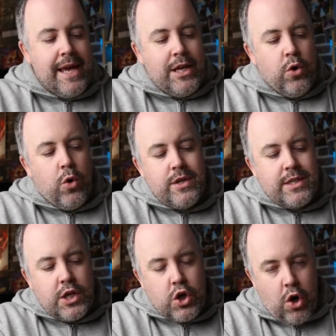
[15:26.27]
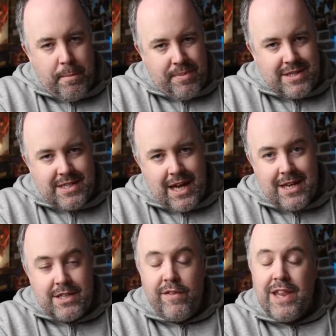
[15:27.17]
in order to
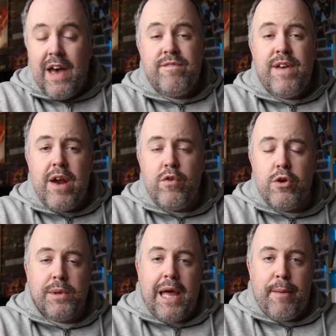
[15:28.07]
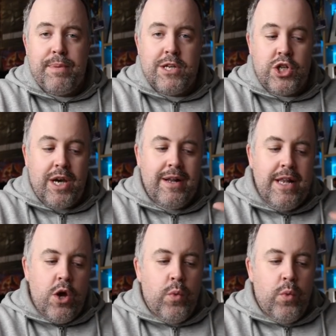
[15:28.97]
compensate for that variable aperture,